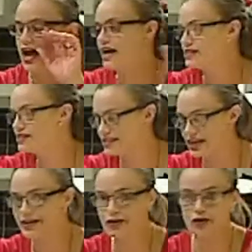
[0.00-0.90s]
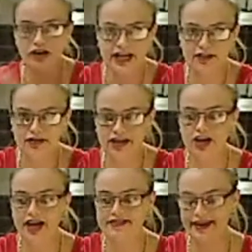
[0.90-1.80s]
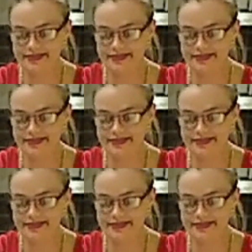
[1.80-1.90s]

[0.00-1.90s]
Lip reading: a sink or anything like that.